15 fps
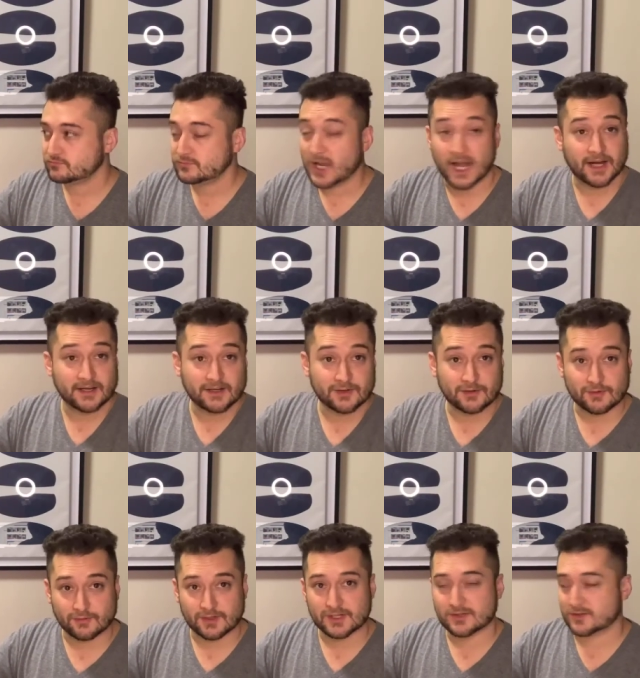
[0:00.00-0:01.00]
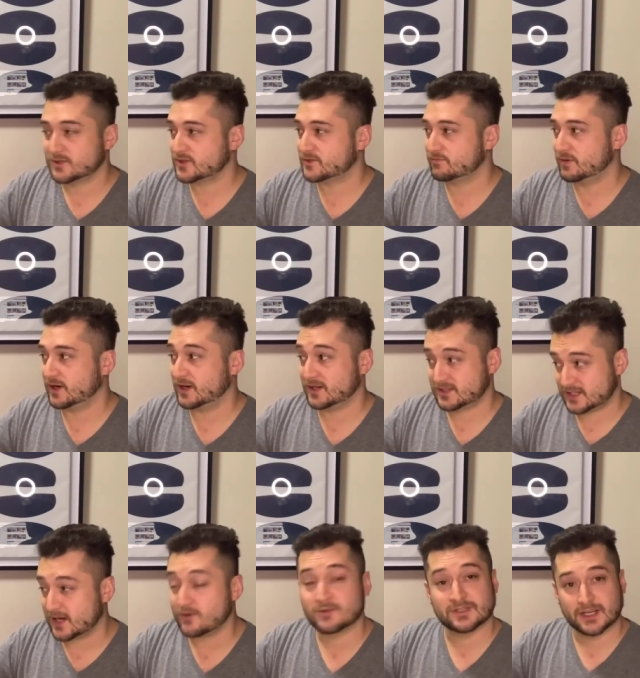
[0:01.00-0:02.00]
I didn't do the research, but it
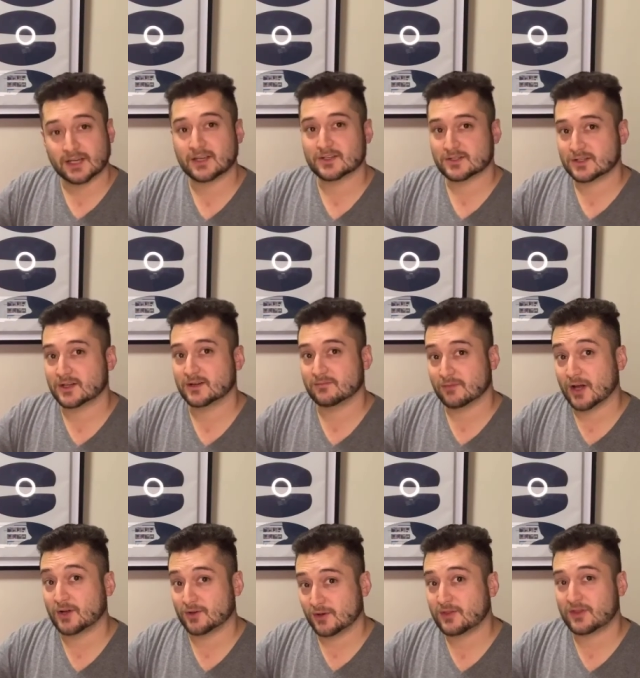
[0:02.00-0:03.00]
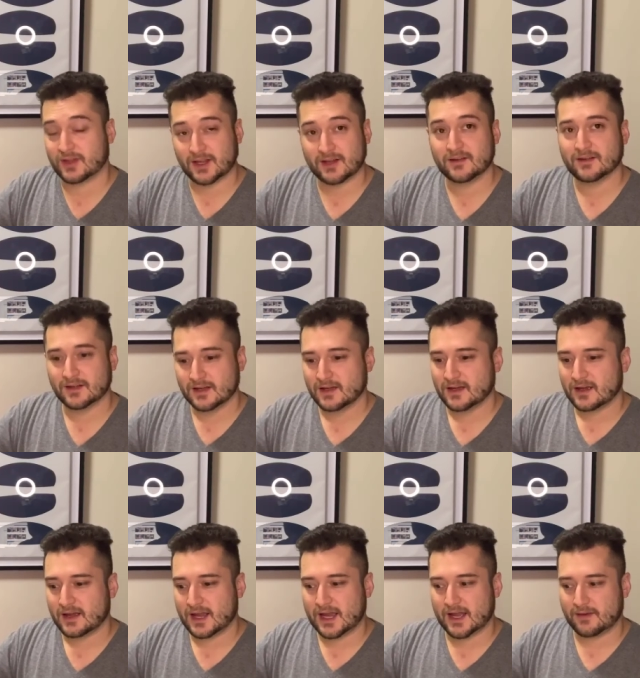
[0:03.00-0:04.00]
sounds like it's a, a good thing.
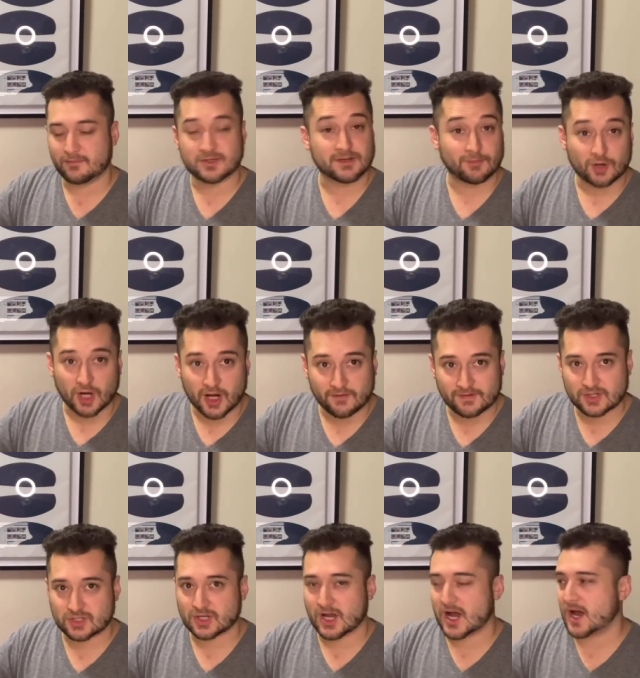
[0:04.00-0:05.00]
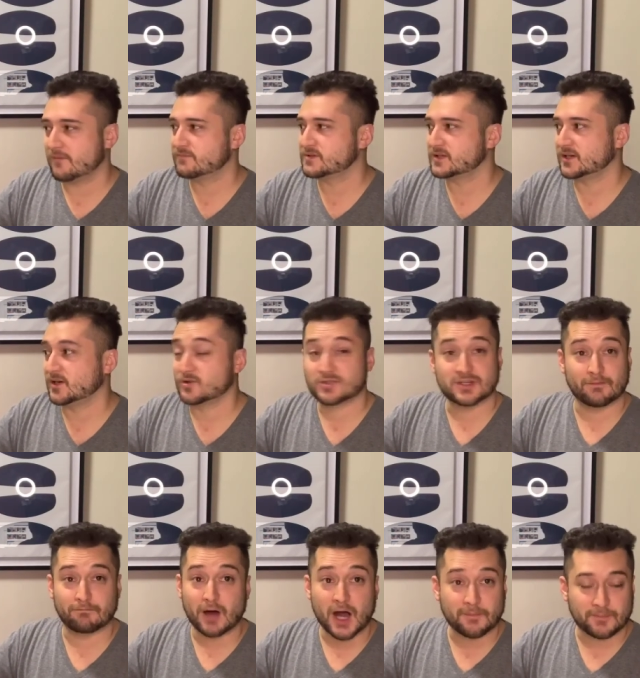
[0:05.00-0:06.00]
And some coffee shops, you know, some
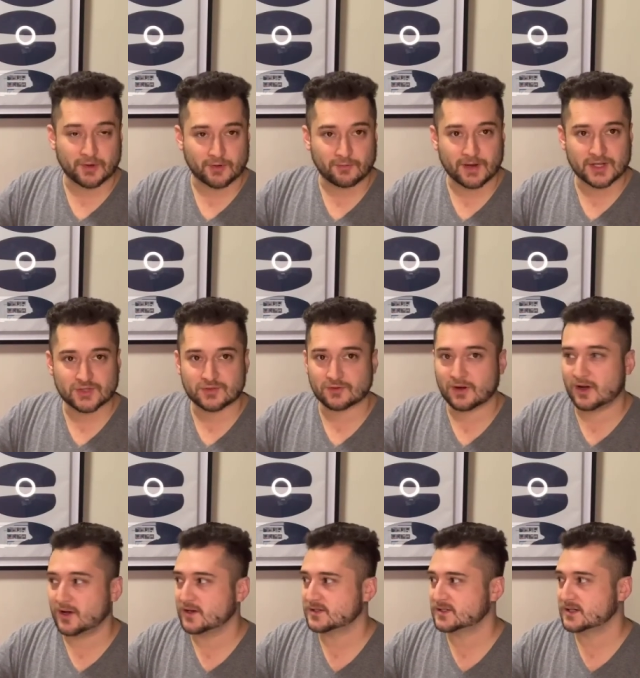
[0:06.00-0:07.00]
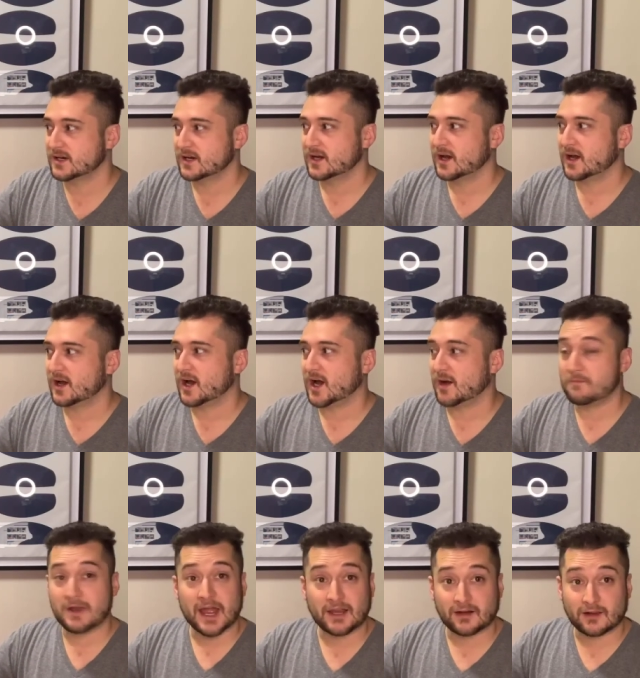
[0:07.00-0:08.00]
popular restaurants, um,
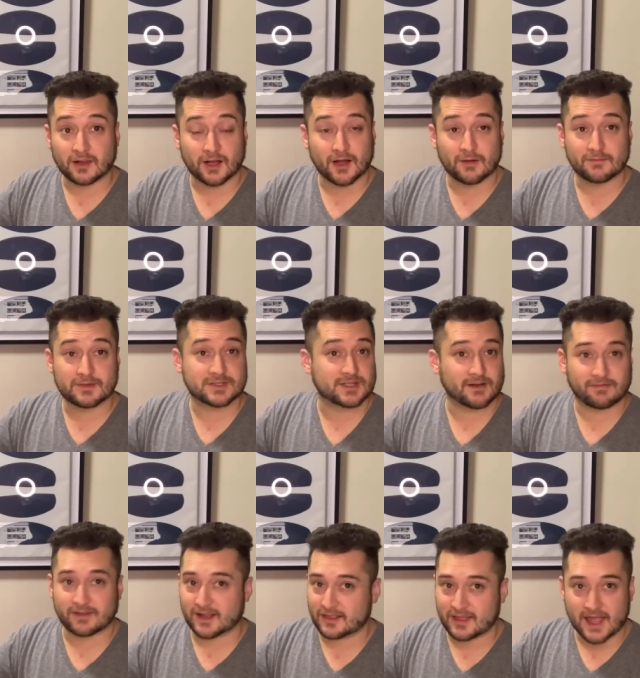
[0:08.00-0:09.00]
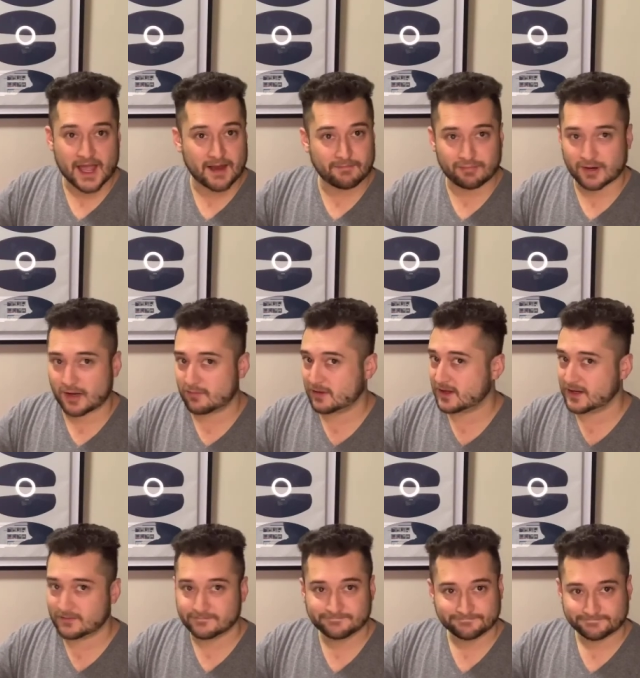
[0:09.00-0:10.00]
nightclubs, stuff like that, probably